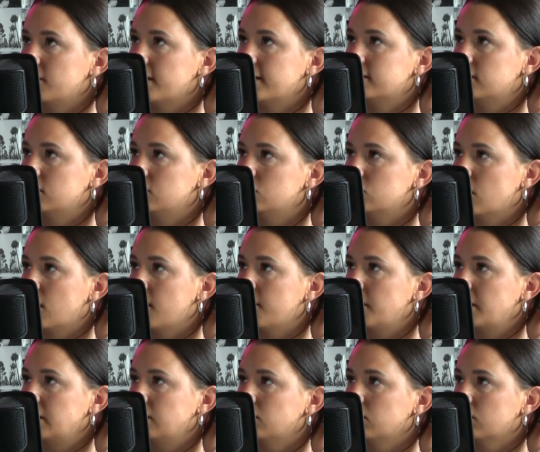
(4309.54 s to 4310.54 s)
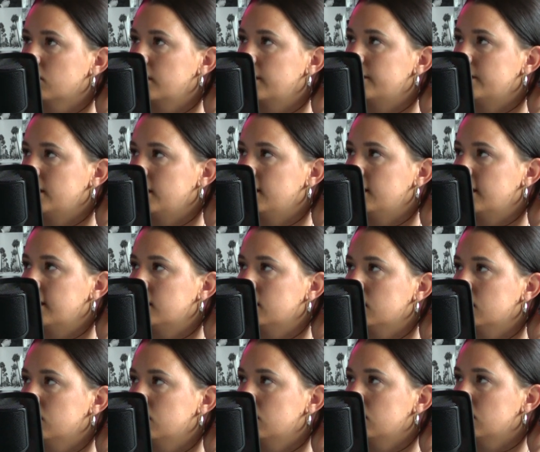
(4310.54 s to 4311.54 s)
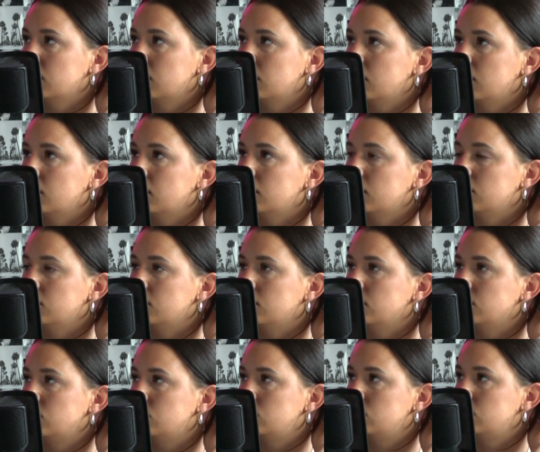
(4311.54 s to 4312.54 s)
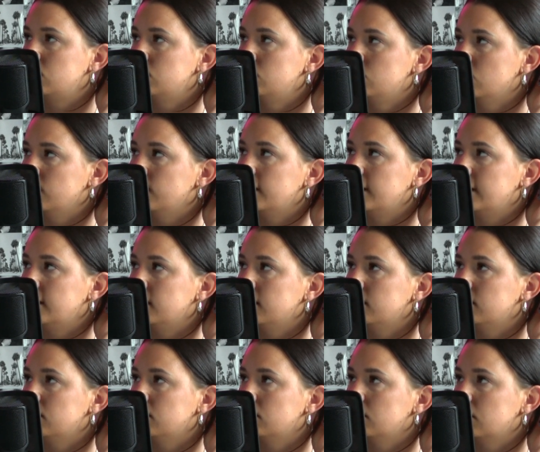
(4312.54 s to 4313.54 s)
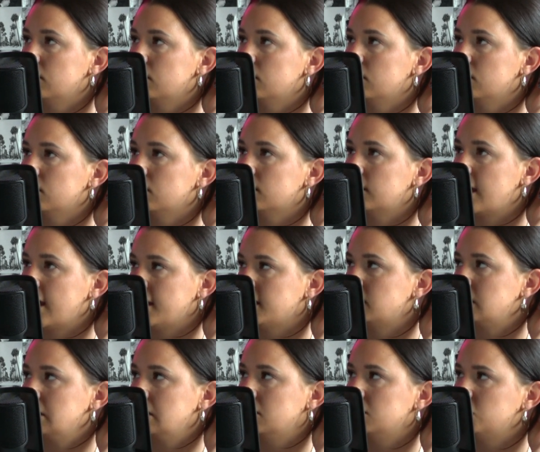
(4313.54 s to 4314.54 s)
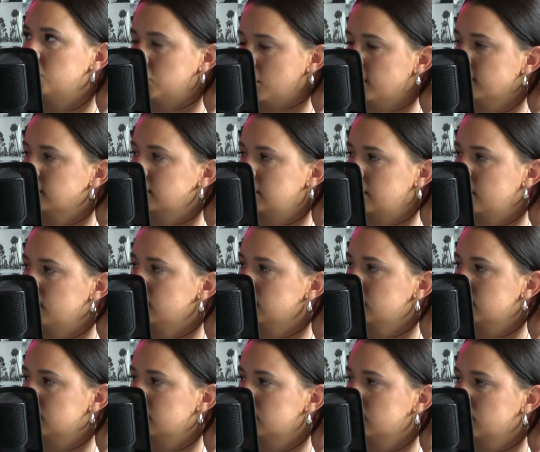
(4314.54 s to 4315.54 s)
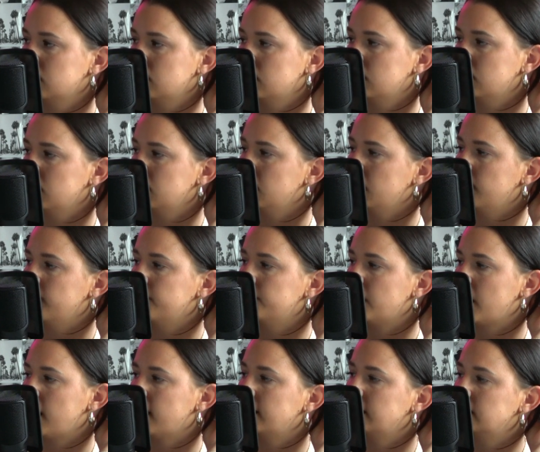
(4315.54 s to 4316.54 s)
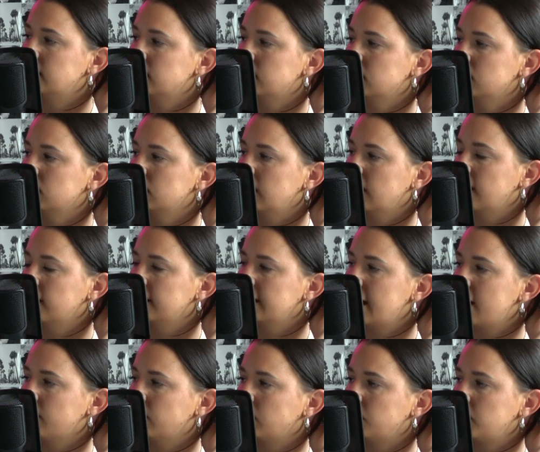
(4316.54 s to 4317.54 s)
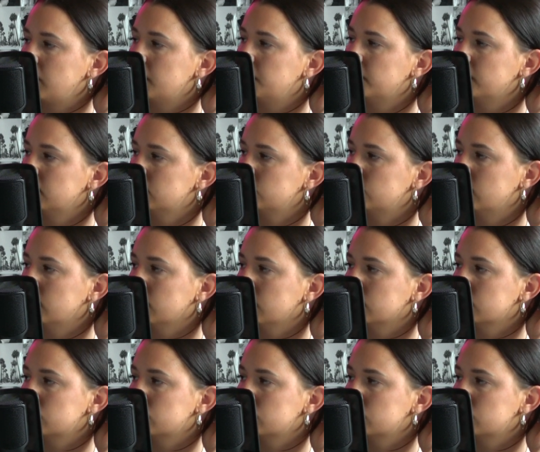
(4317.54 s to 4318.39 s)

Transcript: amazing job at really, like, doing Kacie justice by allowing people to share her